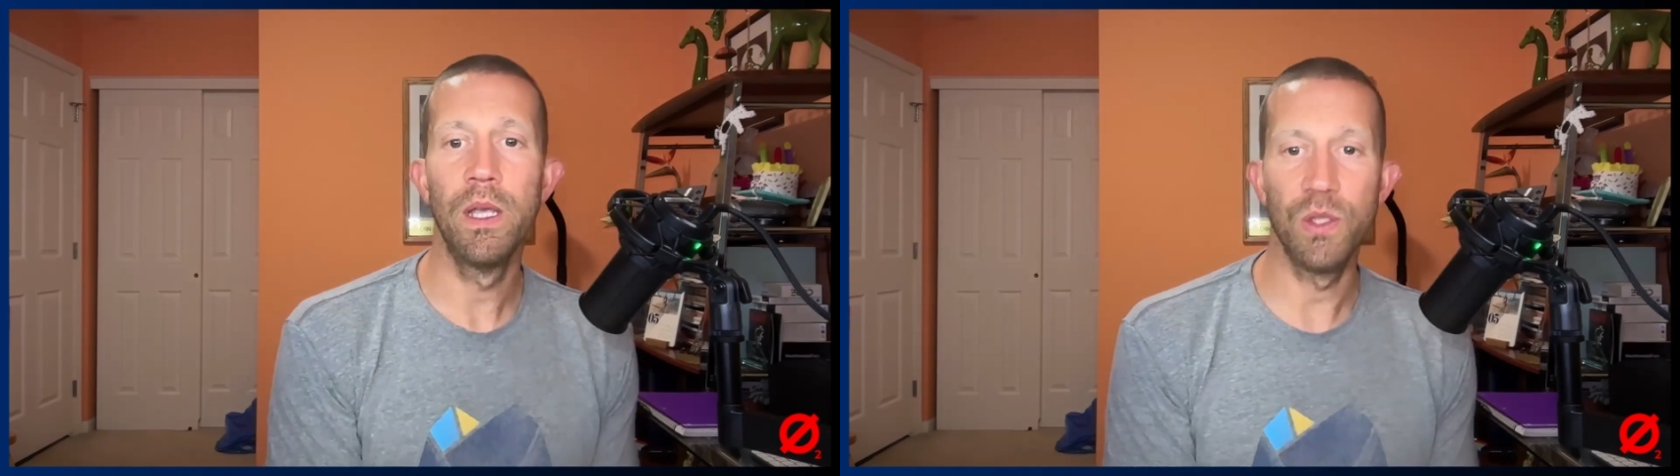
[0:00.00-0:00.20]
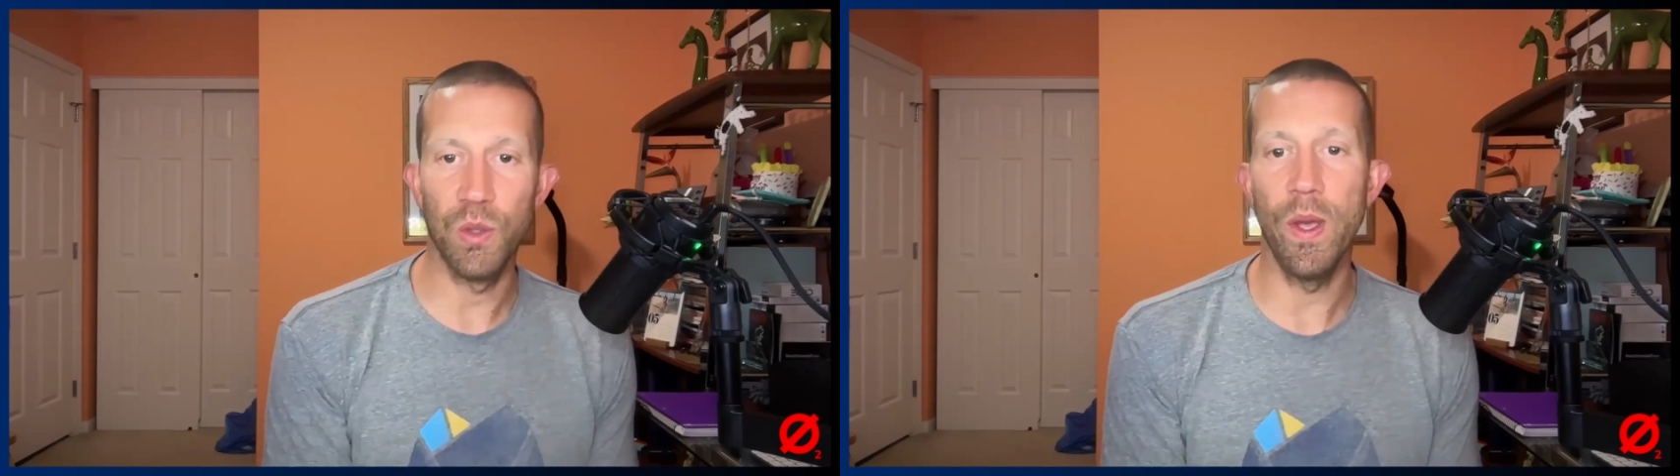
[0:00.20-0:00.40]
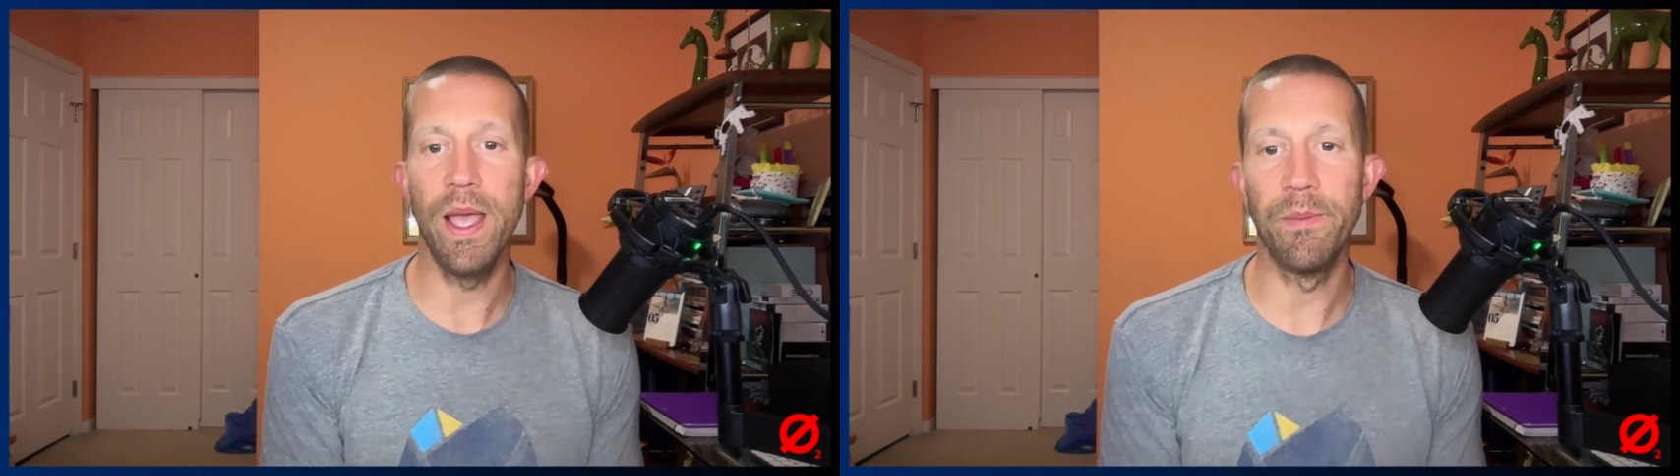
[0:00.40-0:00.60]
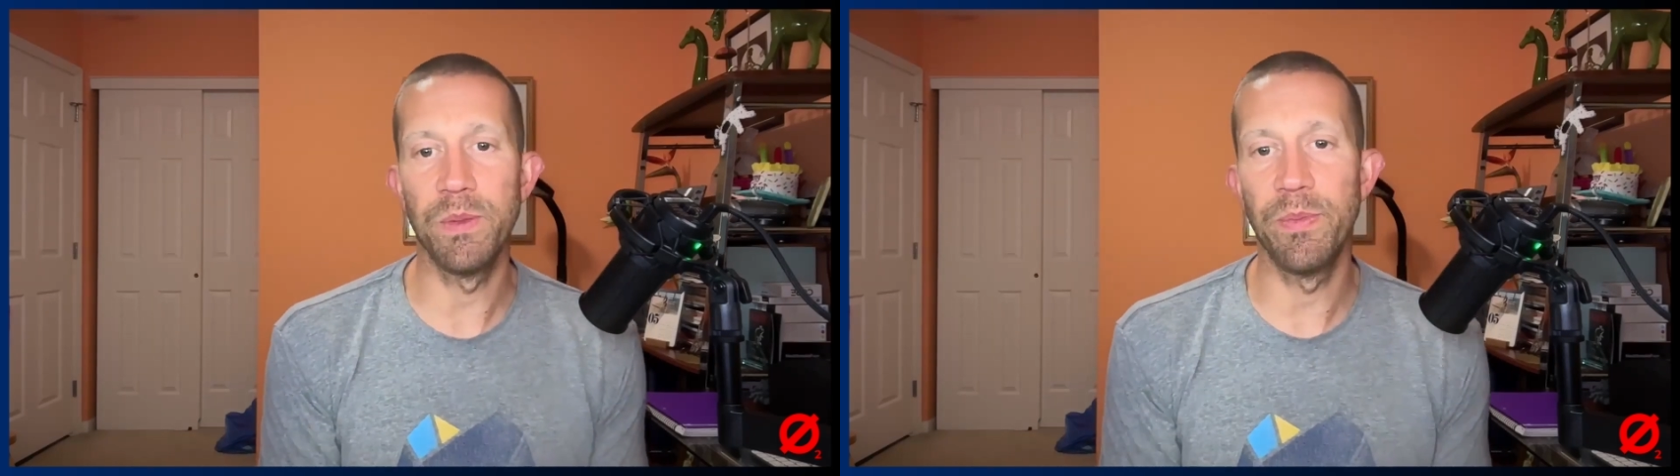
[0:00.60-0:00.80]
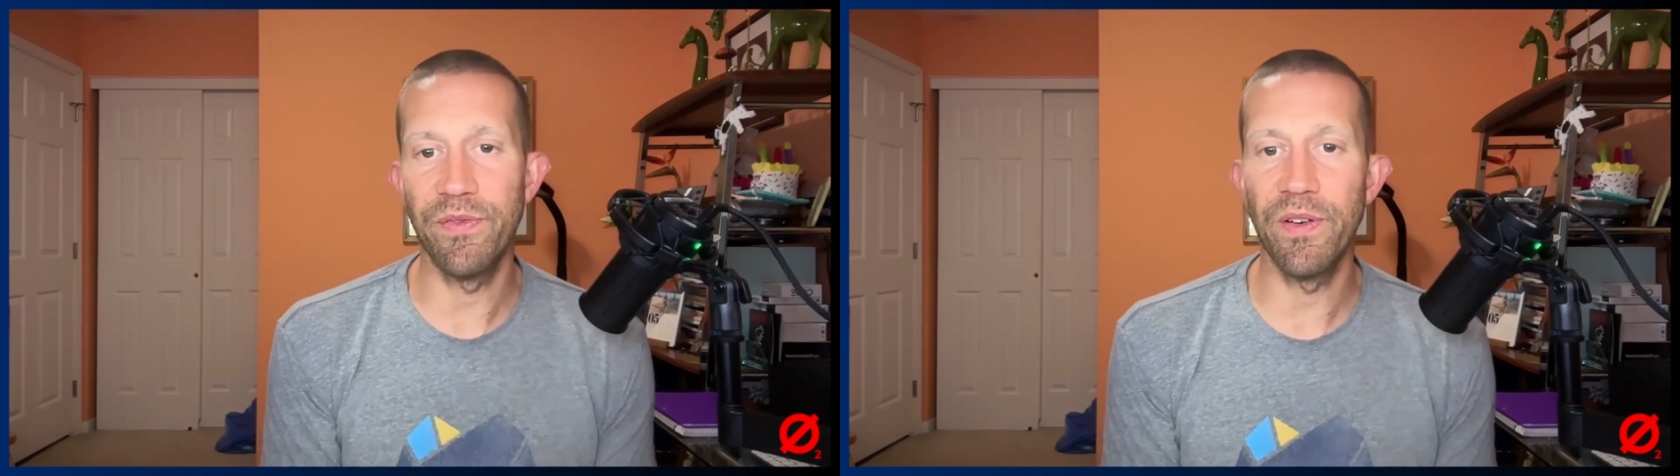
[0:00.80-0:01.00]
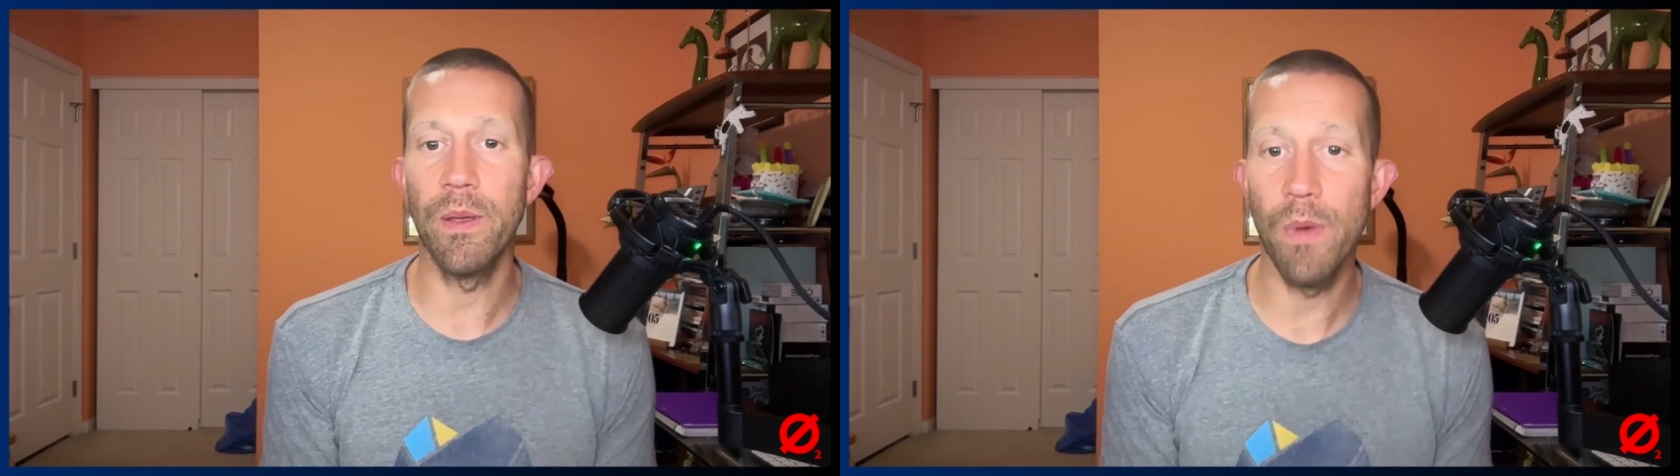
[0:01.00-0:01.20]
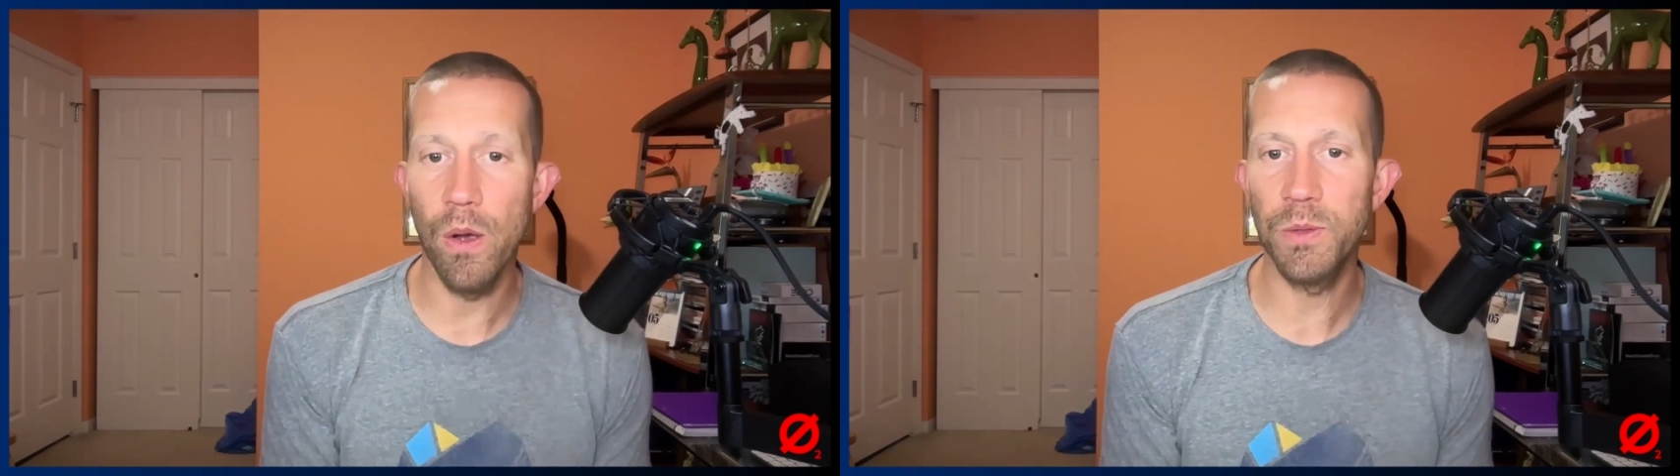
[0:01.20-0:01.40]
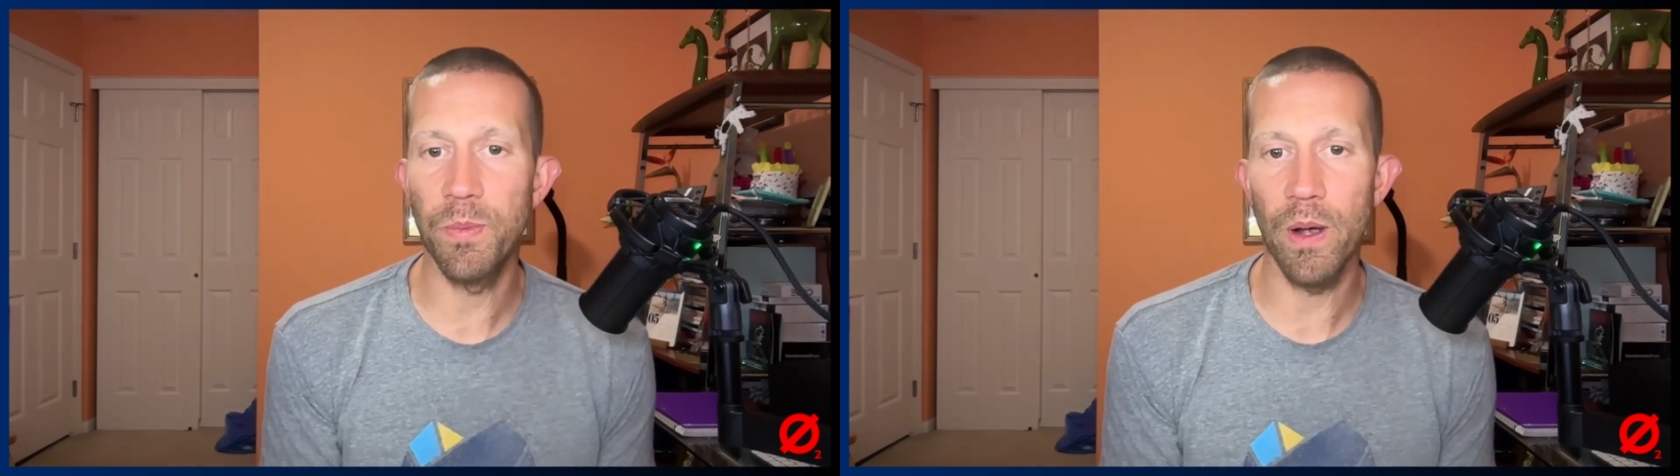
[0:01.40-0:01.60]
swims, but for the
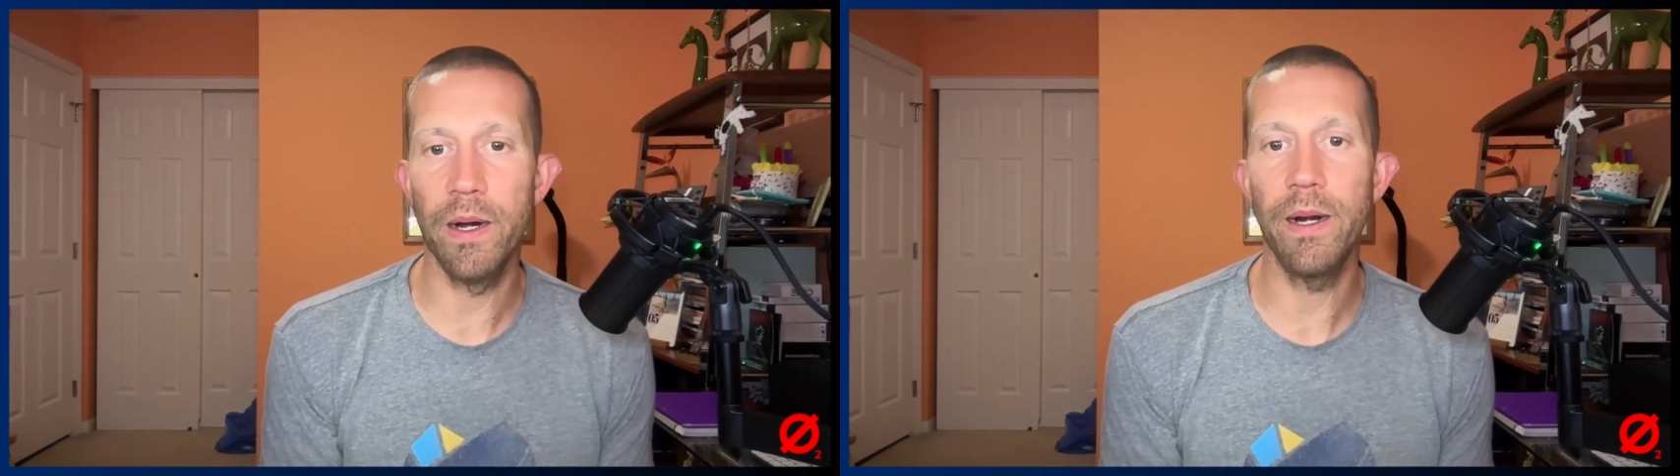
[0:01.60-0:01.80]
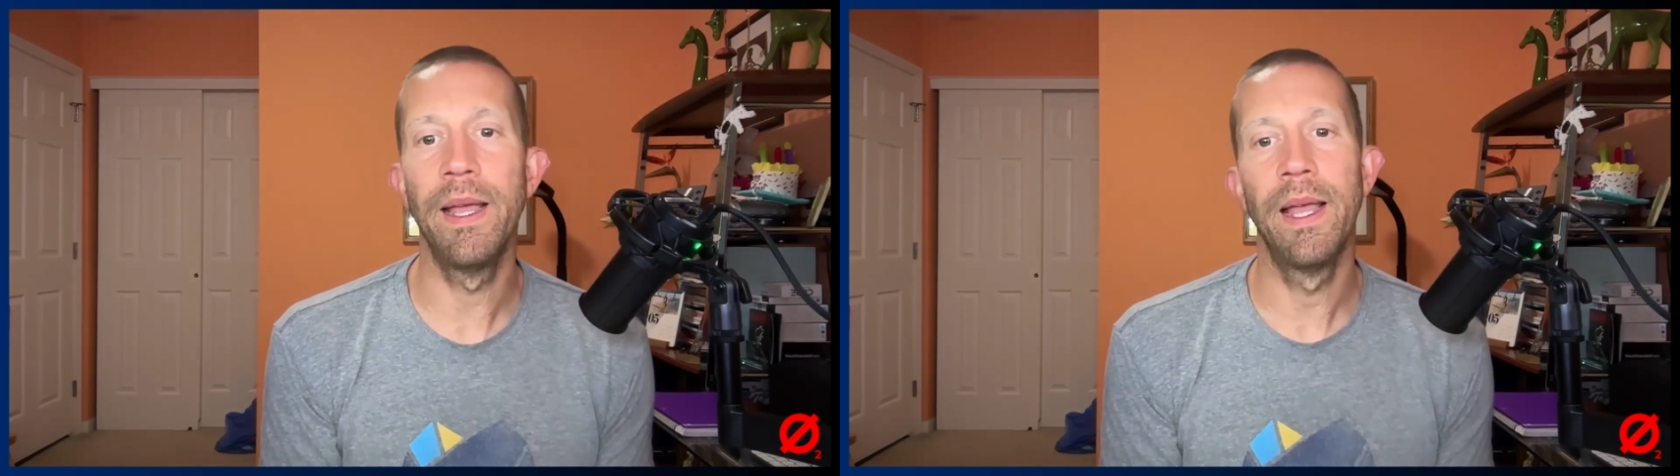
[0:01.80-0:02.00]
most part,